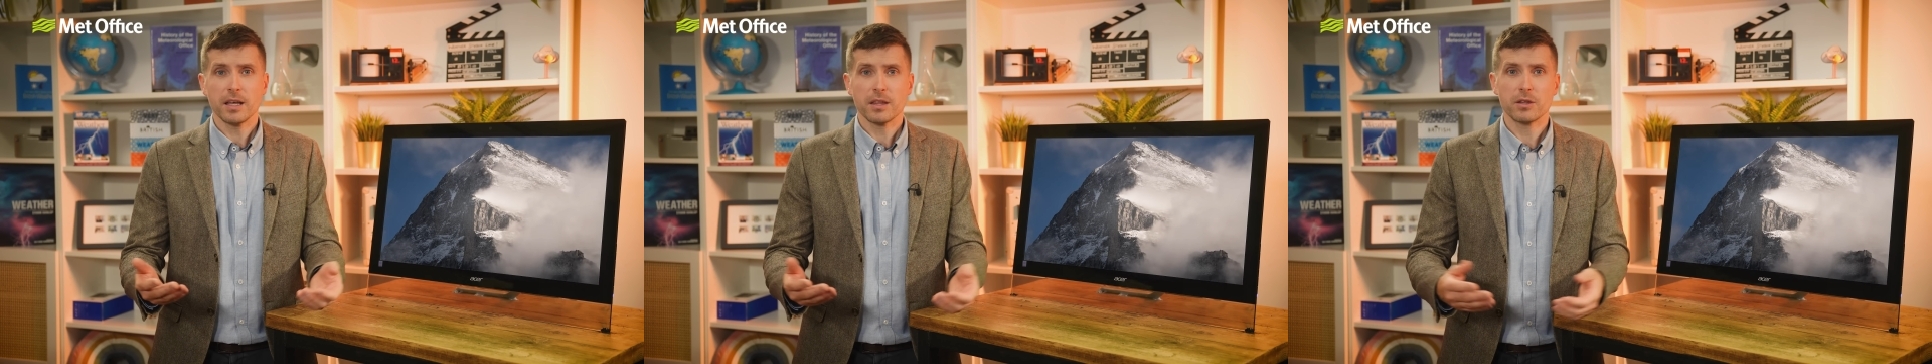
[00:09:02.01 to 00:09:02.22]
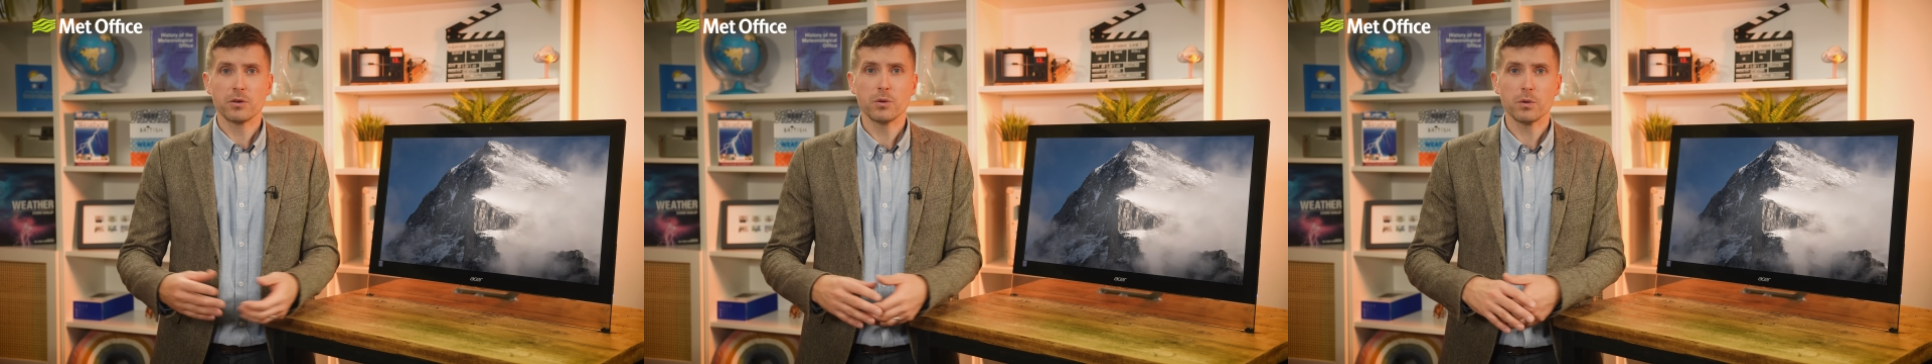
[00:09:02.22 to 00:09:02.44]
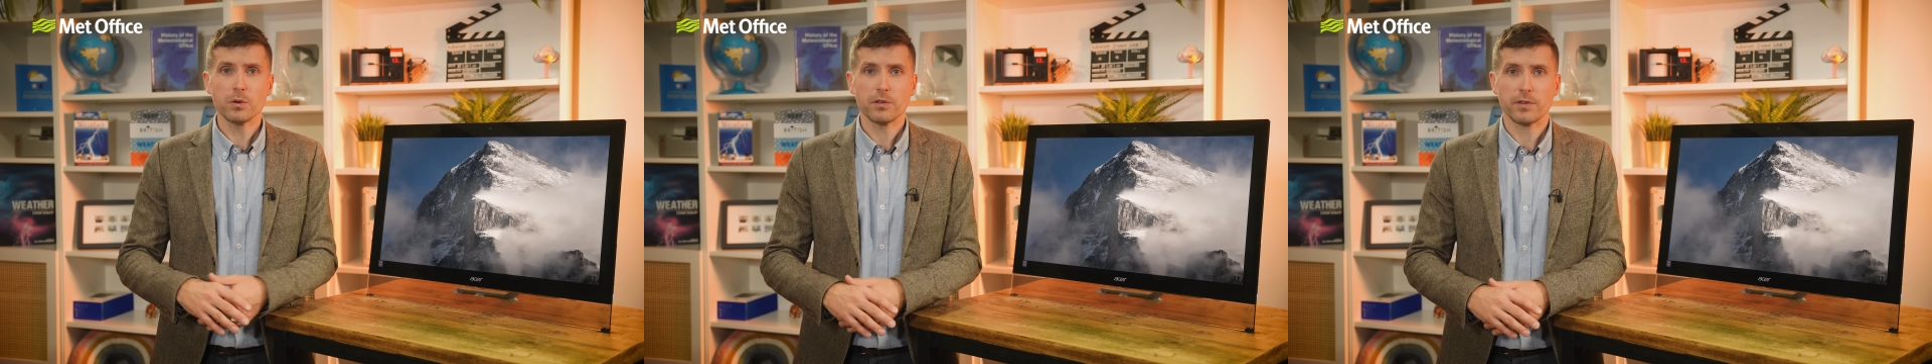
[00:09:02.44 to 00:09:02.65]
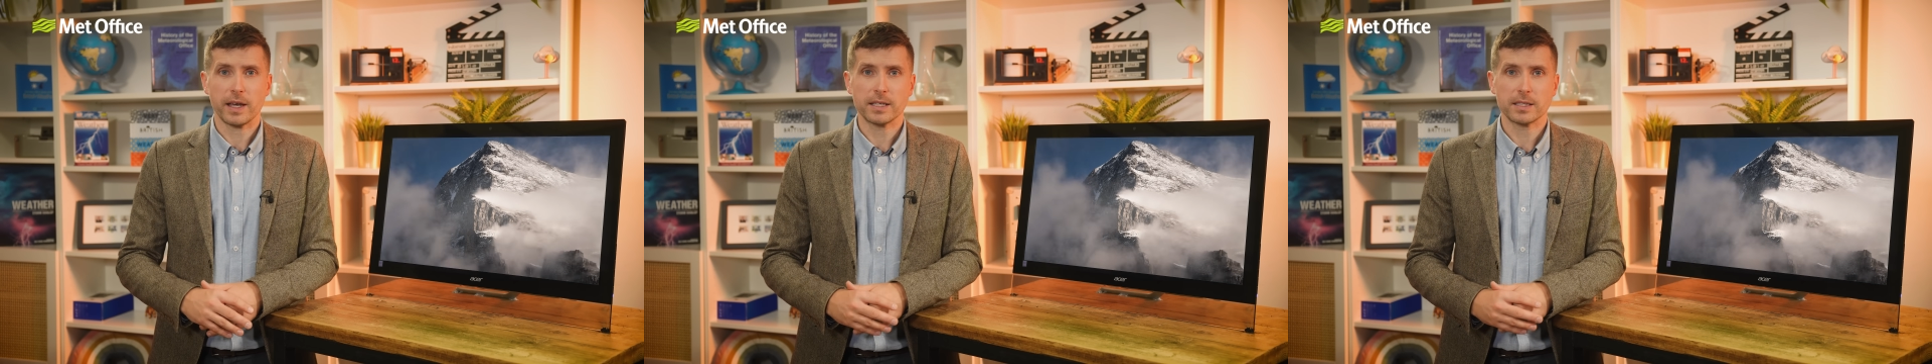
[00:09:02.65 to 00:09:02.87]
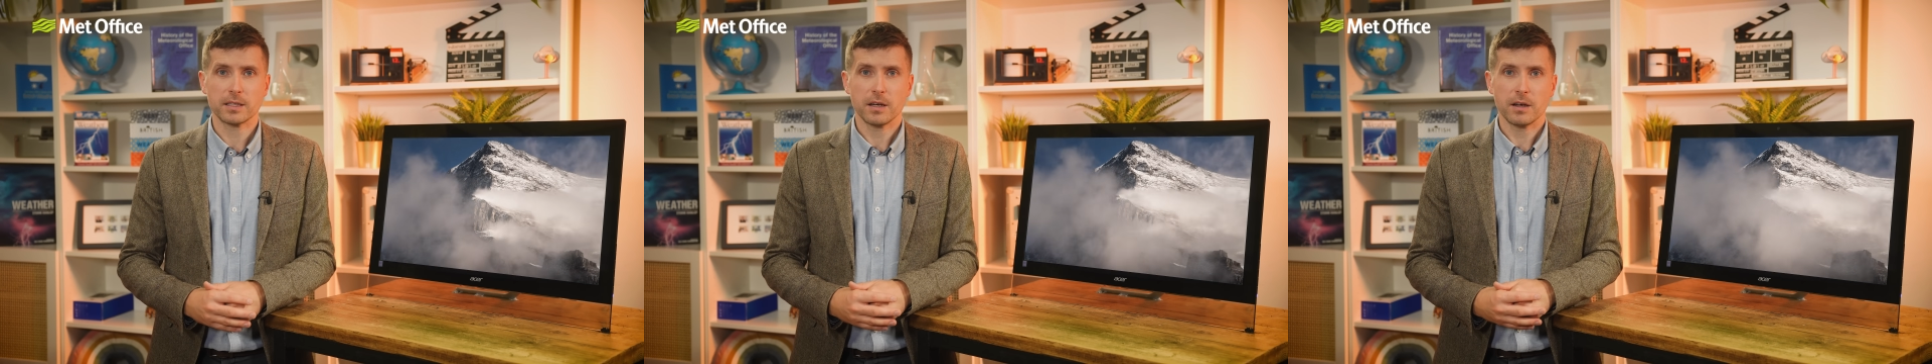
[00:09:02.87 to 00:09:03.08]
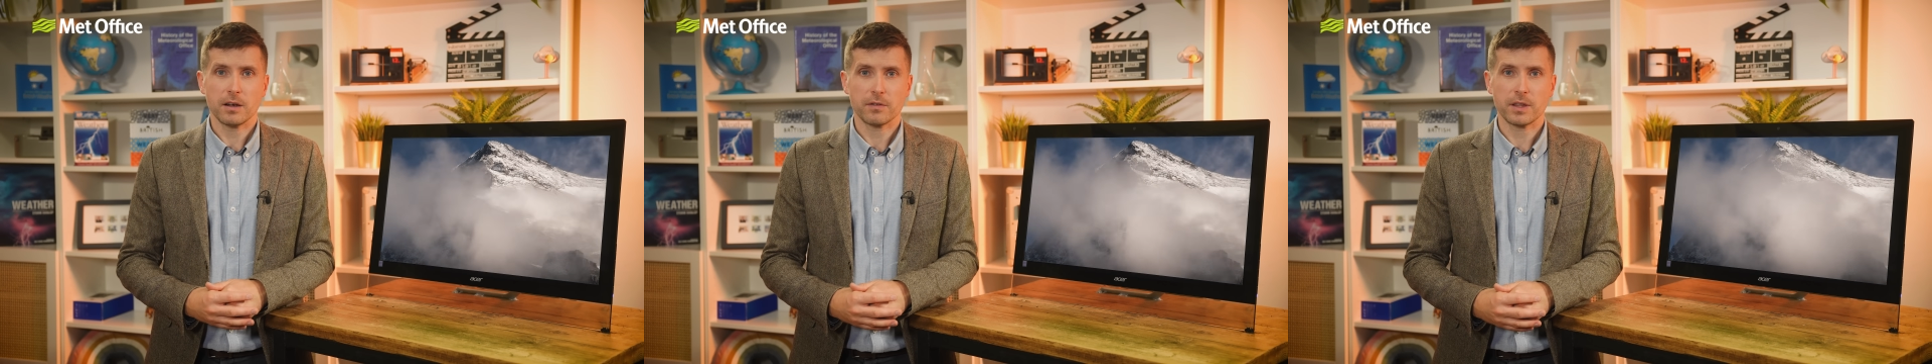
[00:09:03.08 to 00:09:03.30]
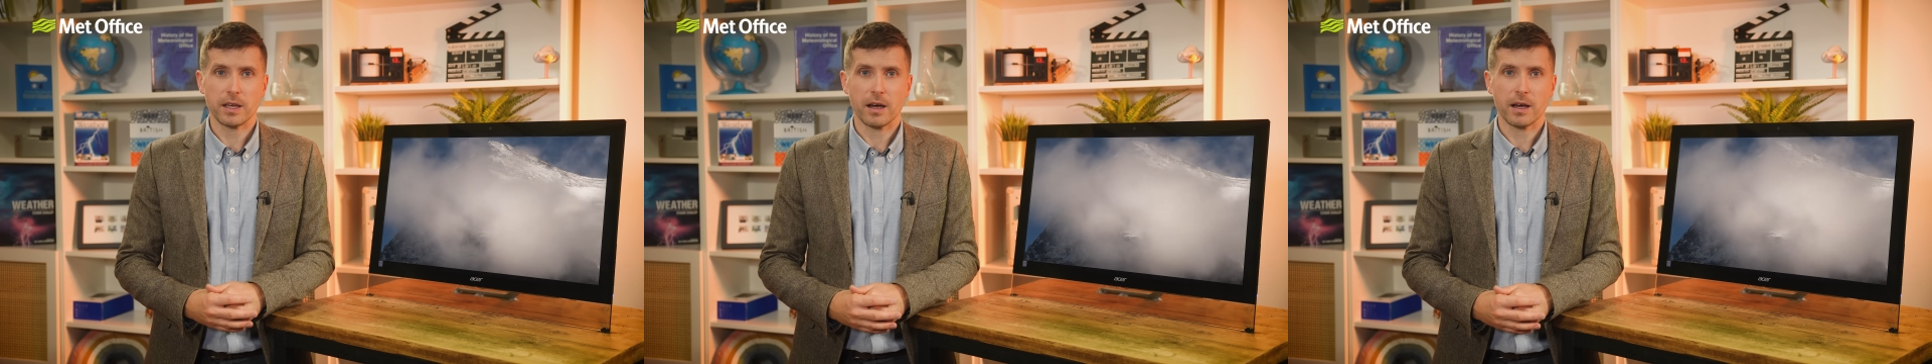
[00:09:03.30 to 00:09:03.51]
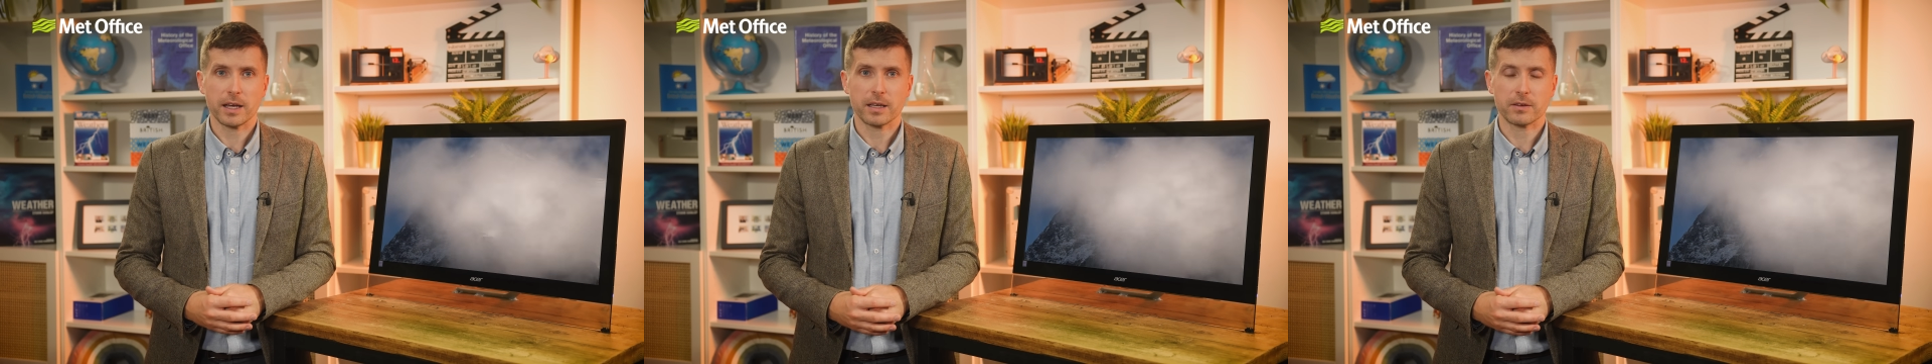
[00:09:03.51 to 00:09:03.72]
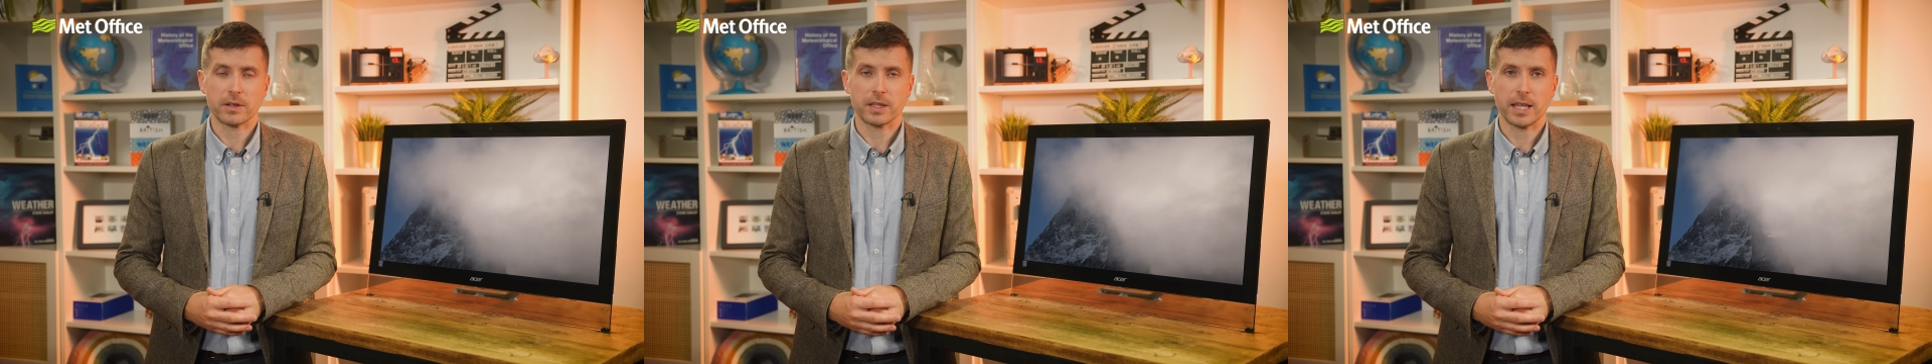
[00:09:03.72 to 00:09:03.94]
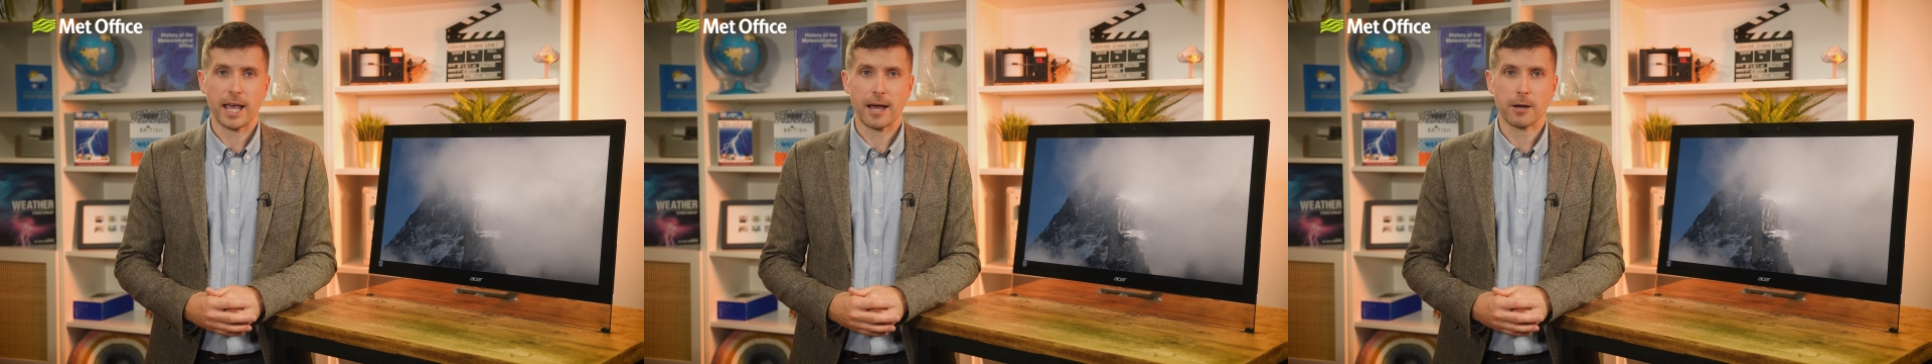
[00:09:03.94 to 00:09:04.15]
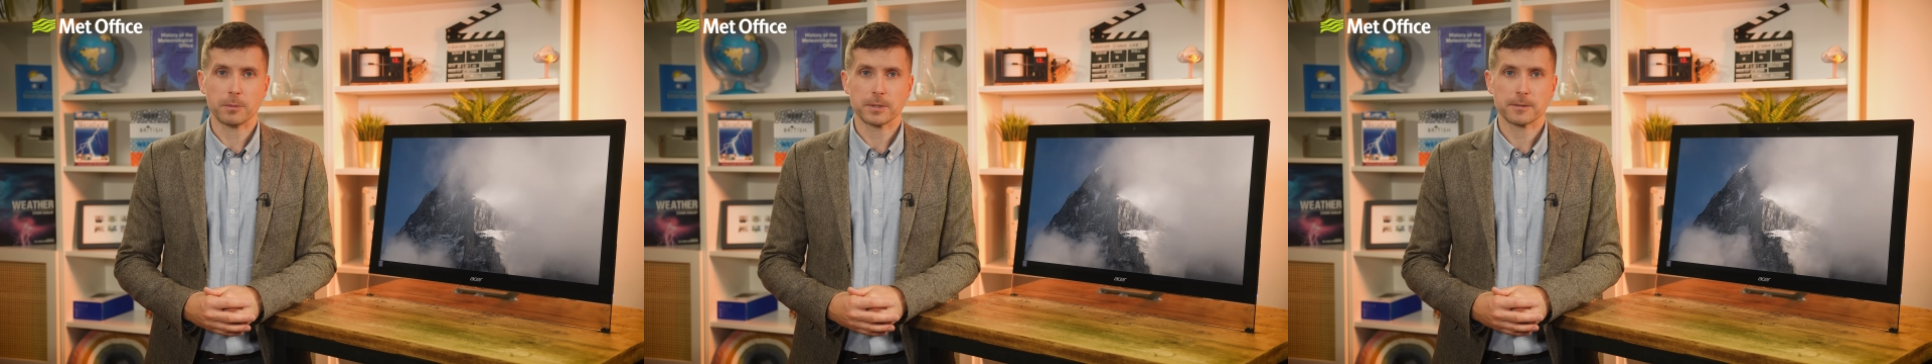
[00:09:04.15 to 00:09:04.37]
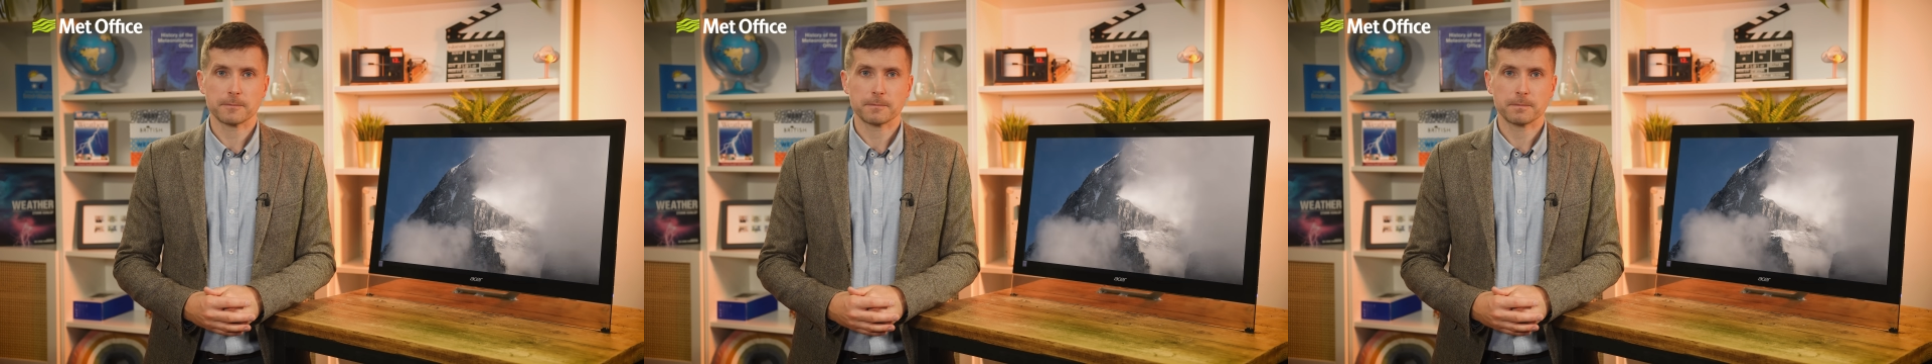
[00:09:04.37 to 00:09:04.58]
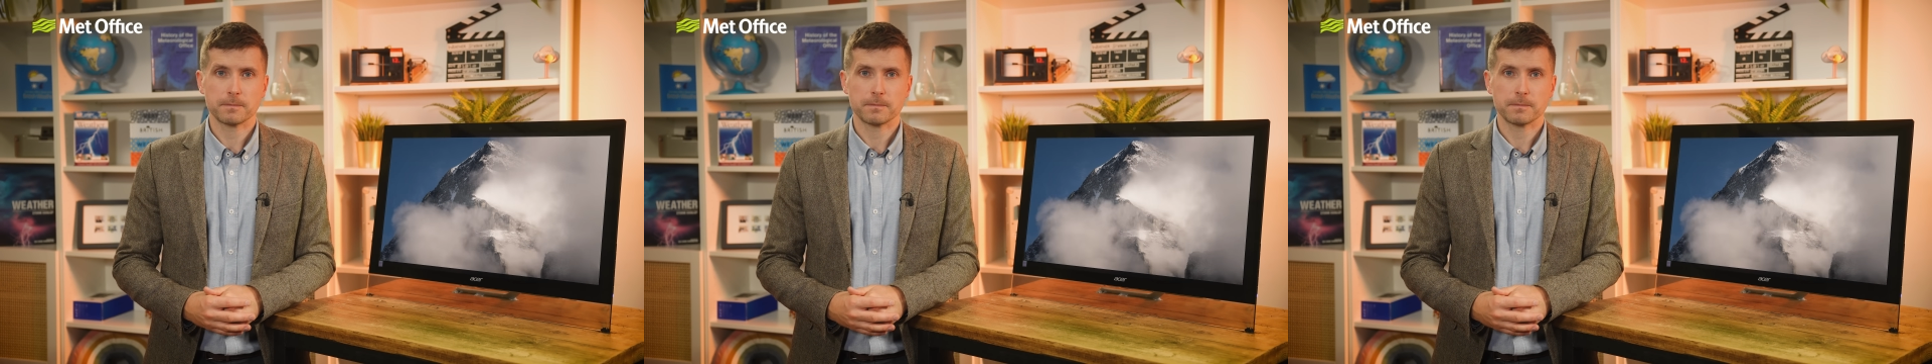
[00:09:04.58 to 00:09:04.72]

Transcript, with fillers: the north face of the Eiger in the Alps.